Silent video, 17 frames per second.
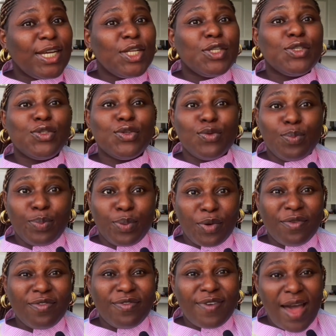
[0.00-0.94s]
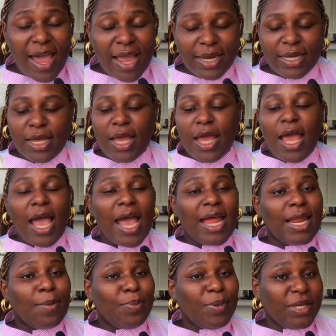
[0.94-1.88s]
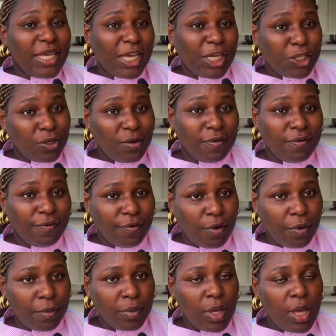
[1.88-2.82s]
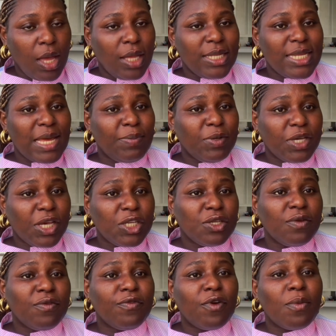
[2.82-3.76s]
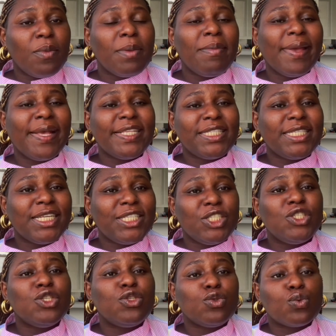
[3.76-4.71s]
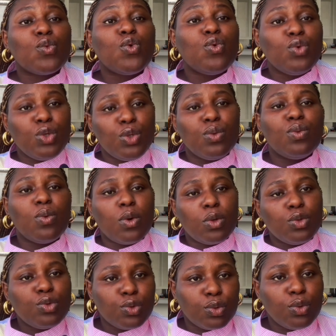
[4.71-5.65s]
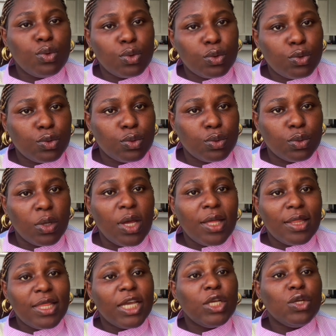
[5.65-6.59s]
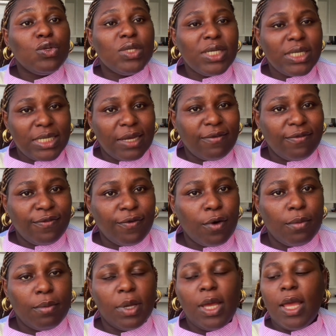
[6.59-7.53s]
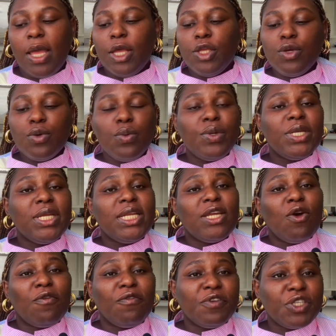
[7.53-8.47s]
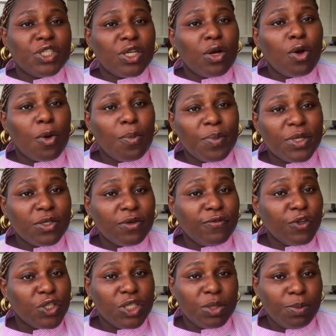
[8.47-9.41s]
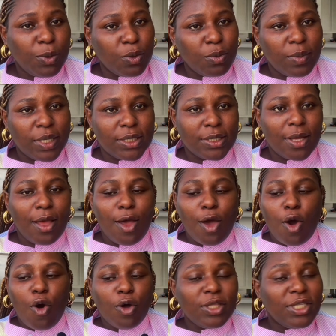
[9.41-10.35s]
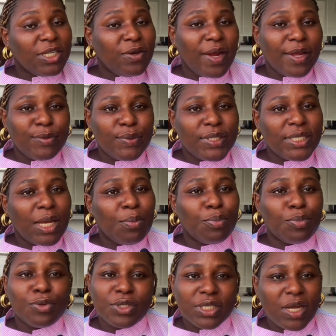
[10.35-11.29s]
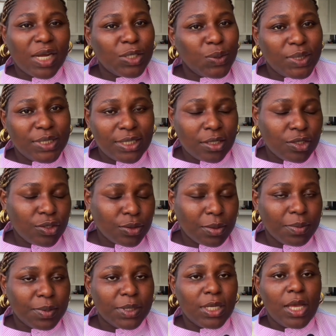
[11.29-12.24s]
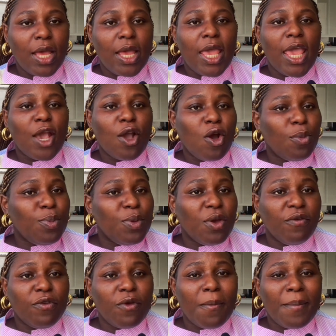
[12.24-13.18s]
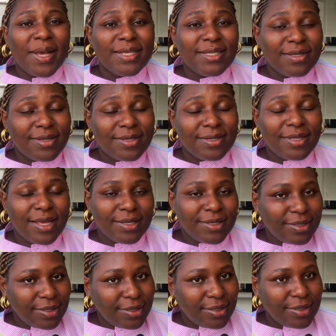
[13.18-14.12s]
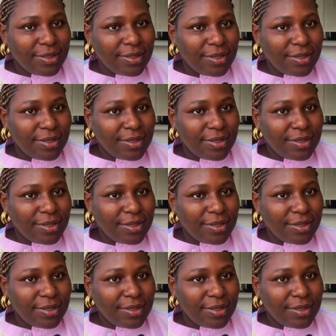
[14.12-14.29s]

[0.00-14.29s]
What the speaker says: to provide an application form. The application form message the school you want to go to that you need their form. You will need official copies of your diplomas, undergraduate and postgraduate transcripts, a copy of your master's thesis,